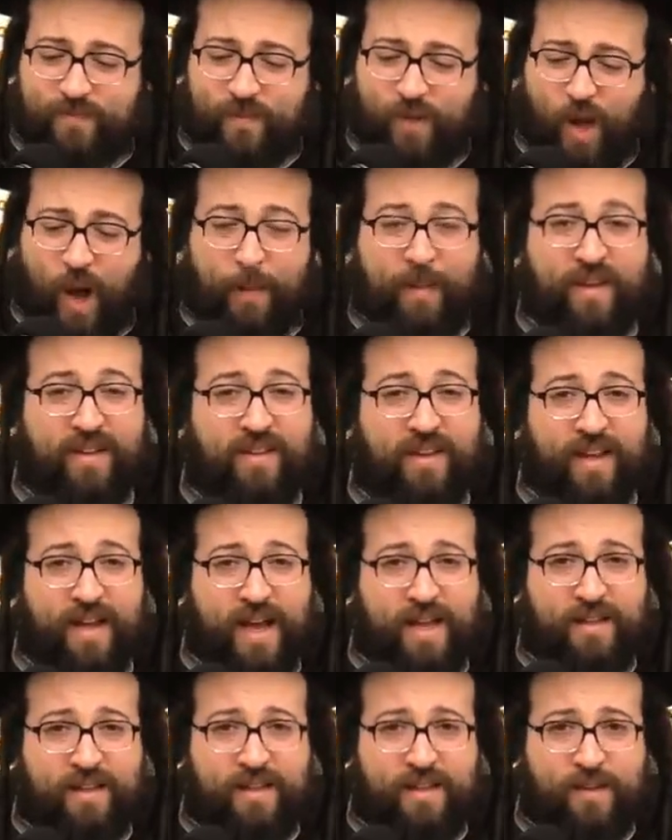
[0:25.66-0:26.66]
coming
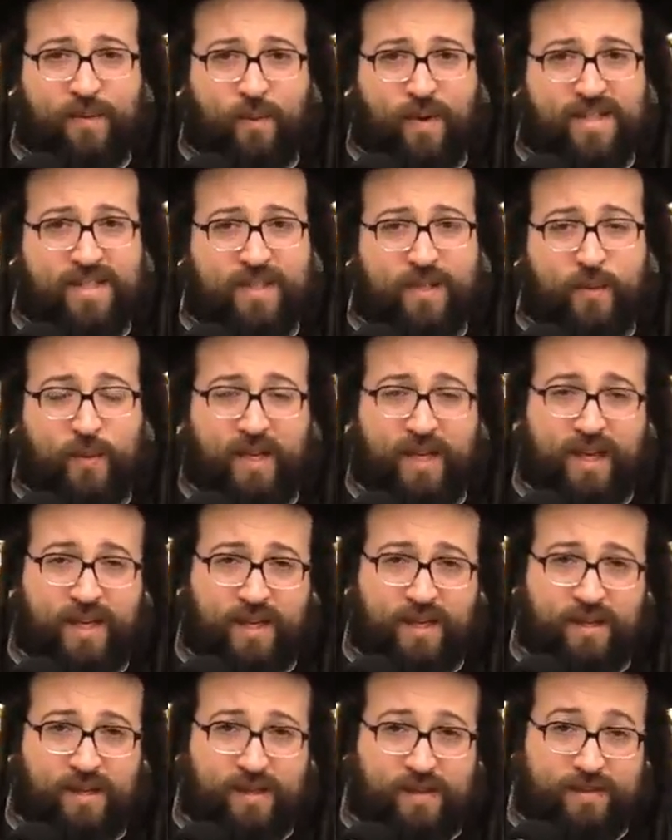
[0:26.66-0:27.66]
together once a
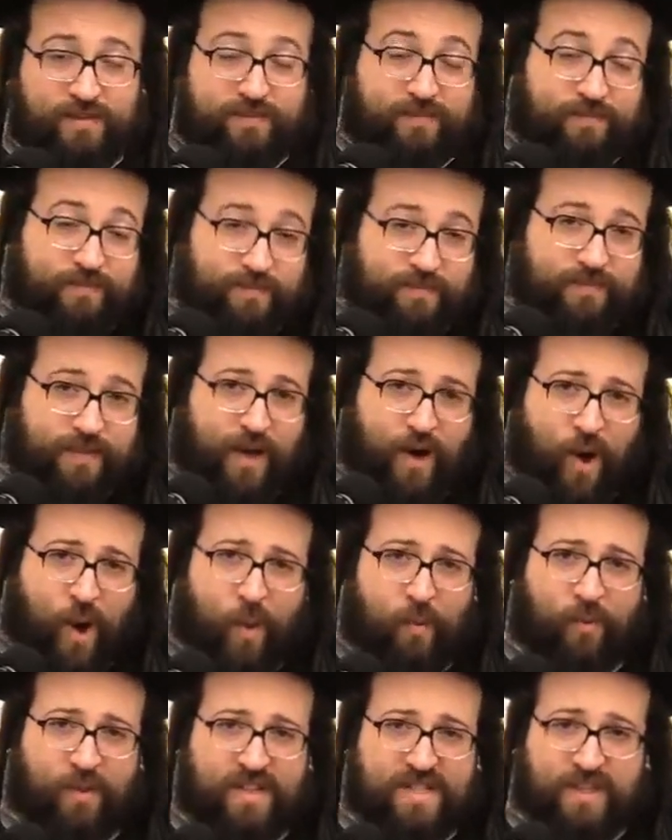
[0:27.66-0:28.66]
week. I
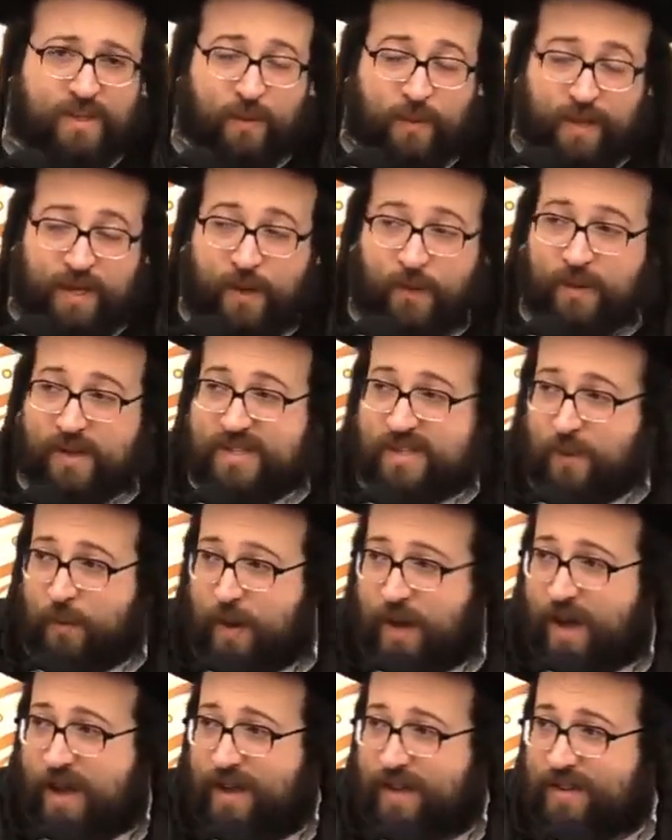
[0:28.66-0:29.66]
hope once a week, once a
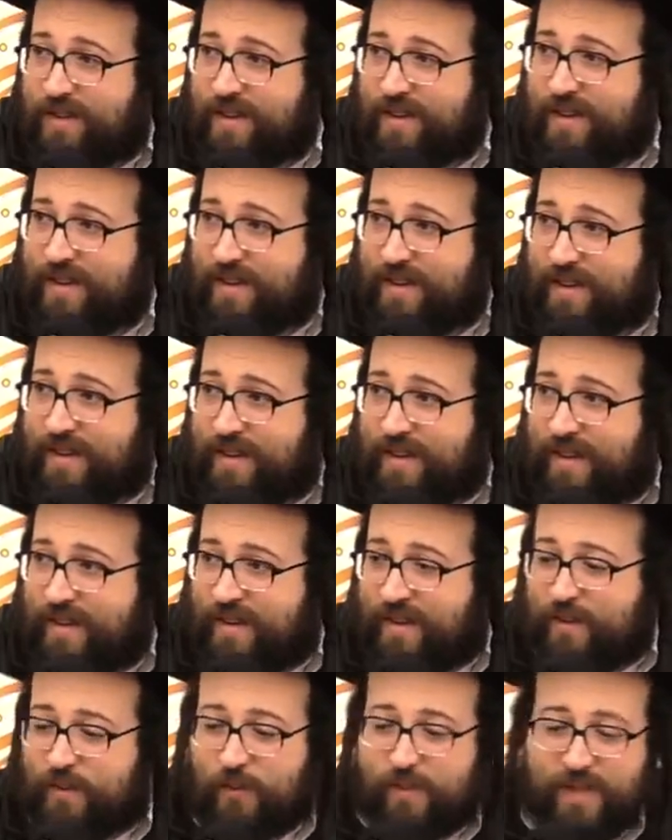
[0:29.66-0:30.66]
while,
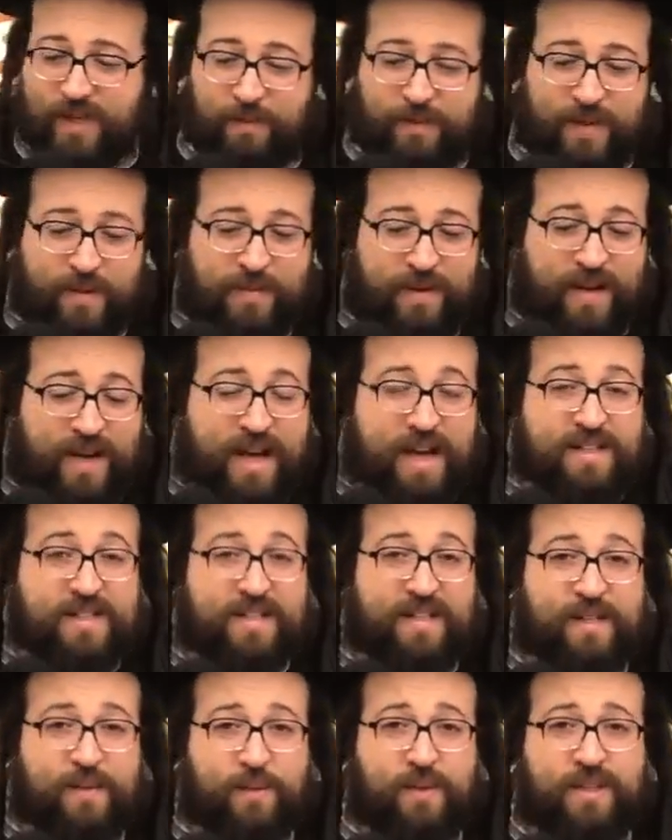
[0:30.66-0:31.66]
to sich be
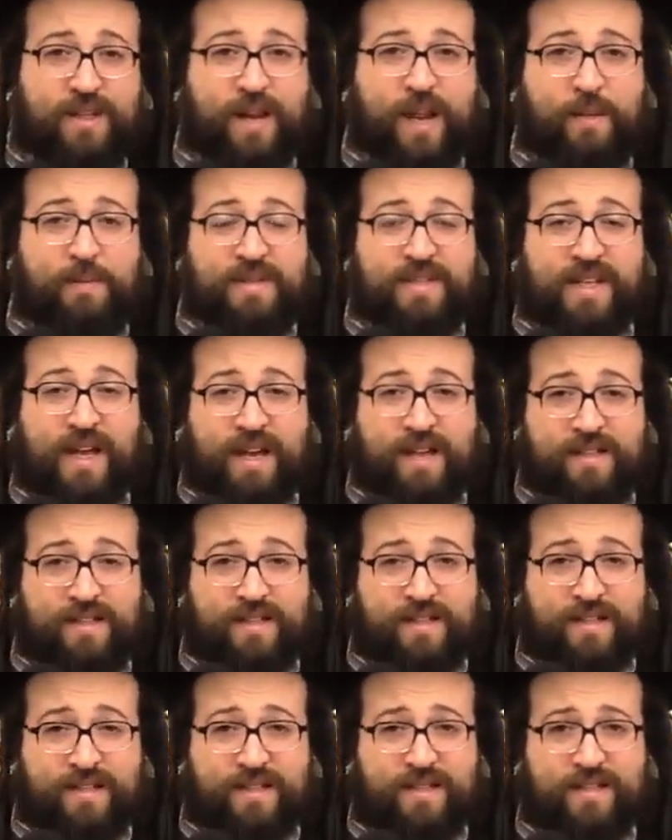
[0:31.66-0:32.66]
mechazik with the Rebbe's
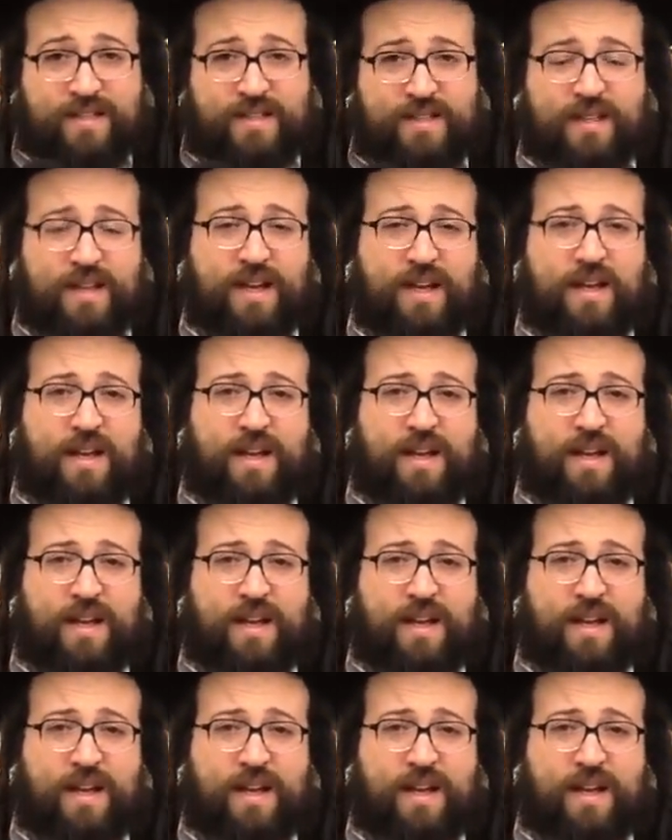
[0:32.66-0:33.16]
Eitzes.